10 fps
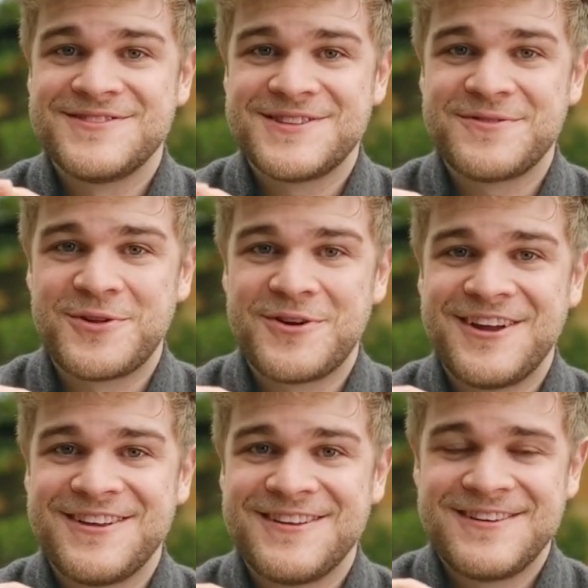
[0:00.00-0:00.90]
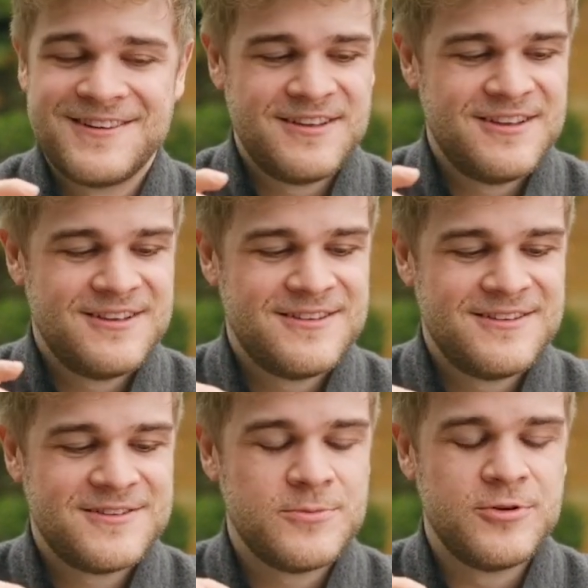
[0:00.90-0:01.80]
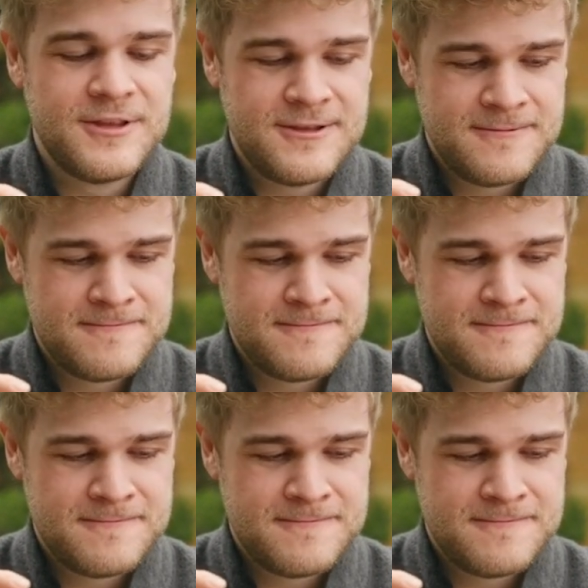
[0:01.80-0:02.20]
Does that feel all right? So breathe in,